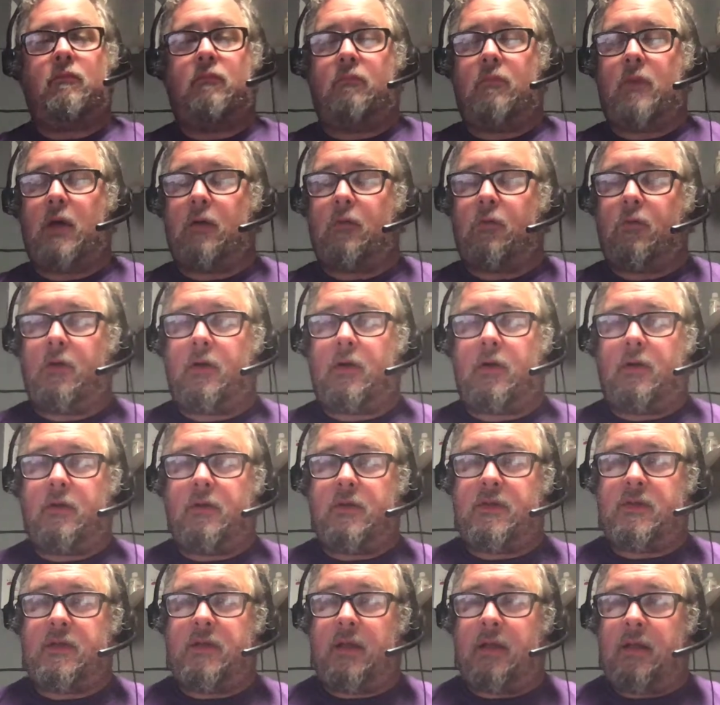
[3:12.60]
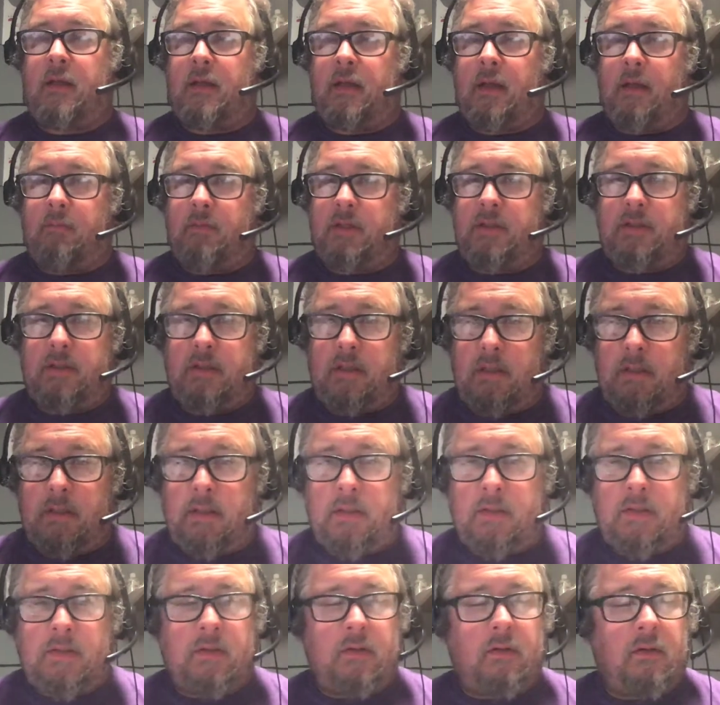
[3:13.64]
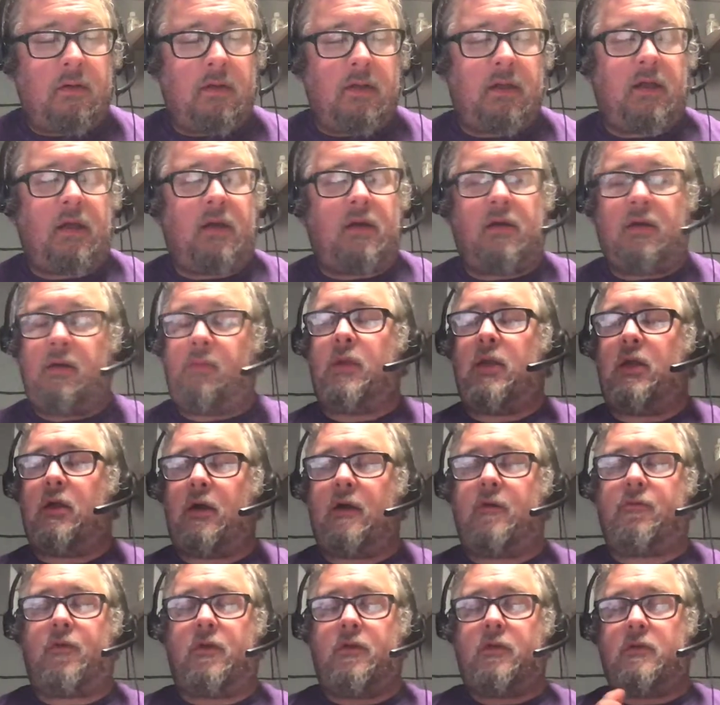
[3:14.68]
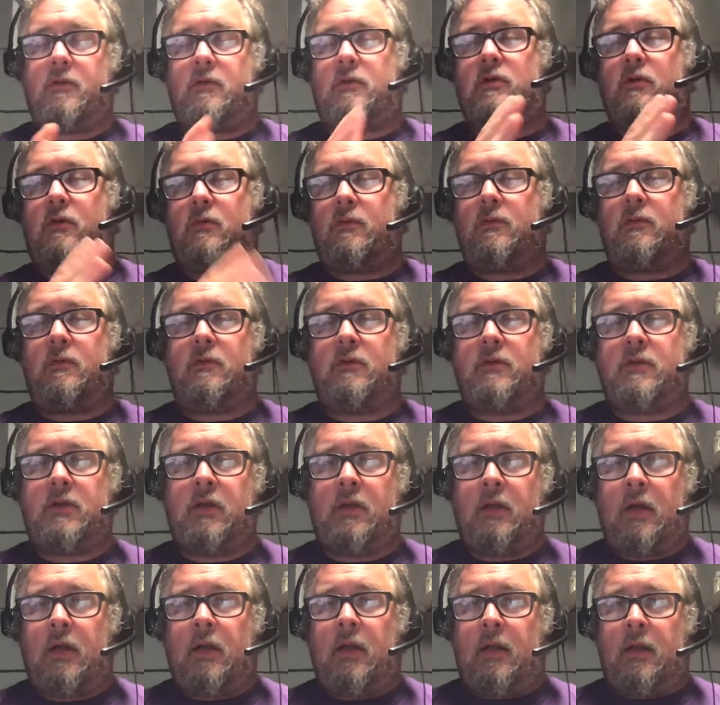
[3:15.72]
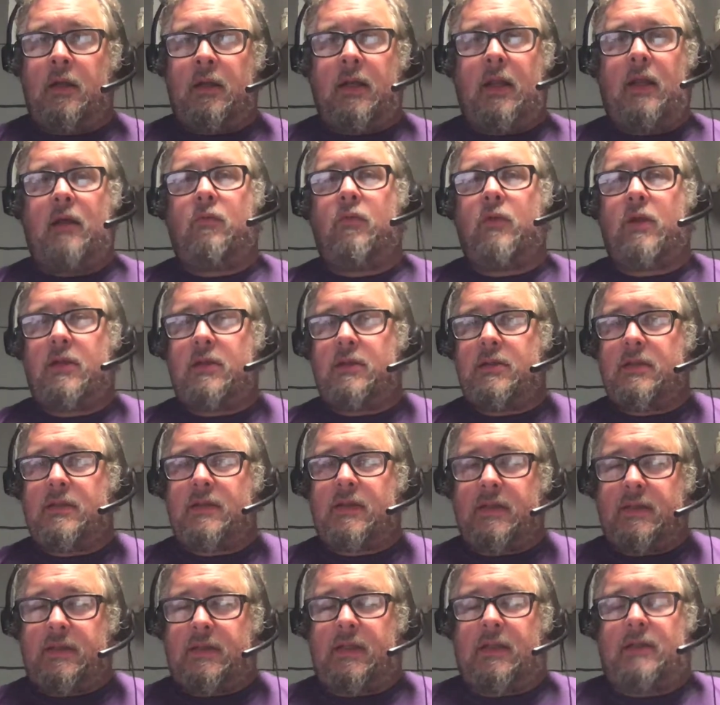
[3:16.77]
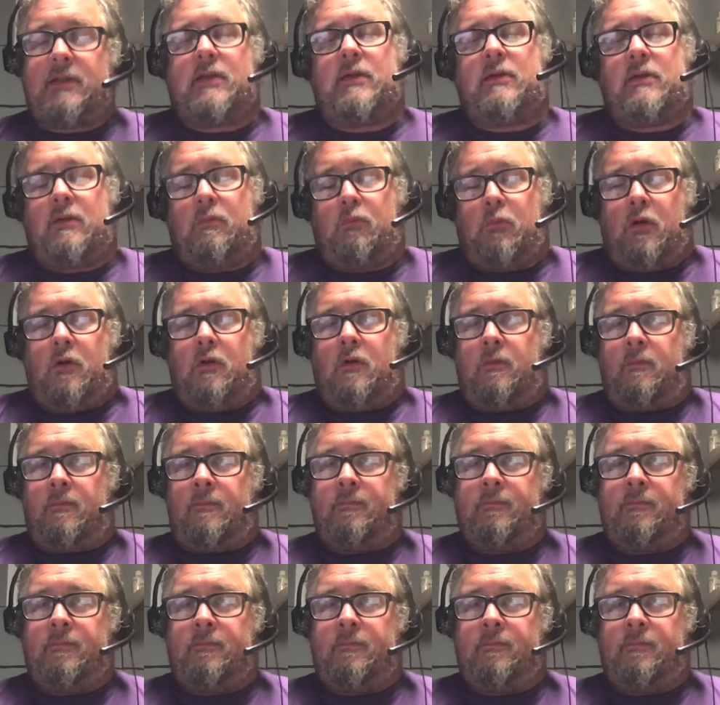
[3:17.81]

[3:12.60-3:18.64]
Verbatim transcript: My work here is done. I'm a genius. They're going to carry me off on their shoulders. Now we can just assess it tomorrow.